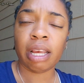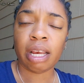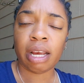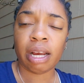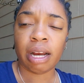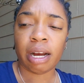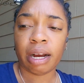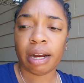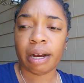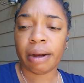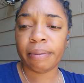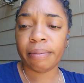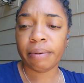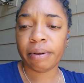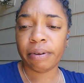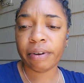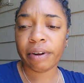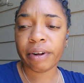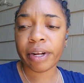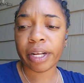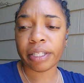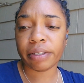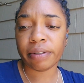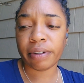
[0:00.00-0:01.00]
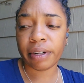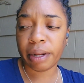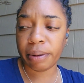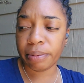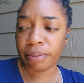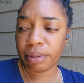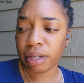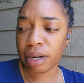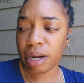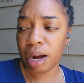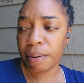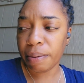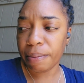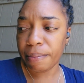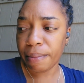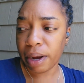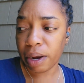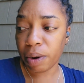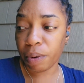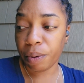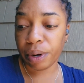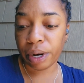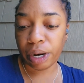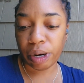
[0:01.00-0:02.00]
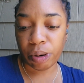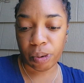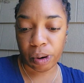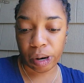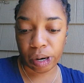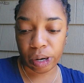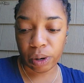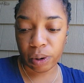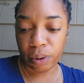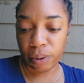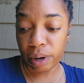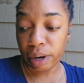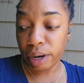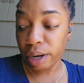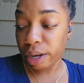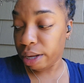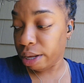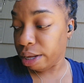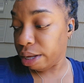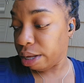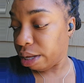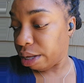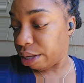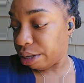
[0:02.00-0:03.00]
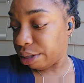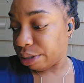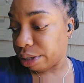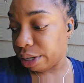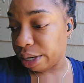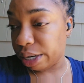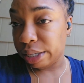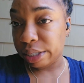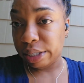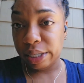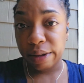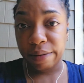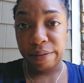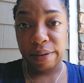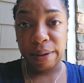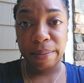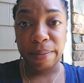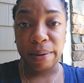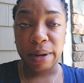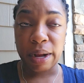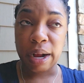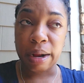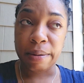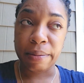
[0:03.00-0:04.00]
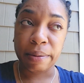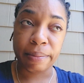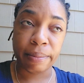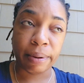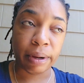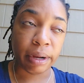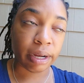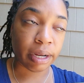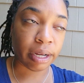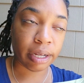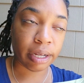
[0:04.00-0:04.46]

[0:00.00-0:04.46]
the request for them to call me back within 1 hour. So let's see if them call me back.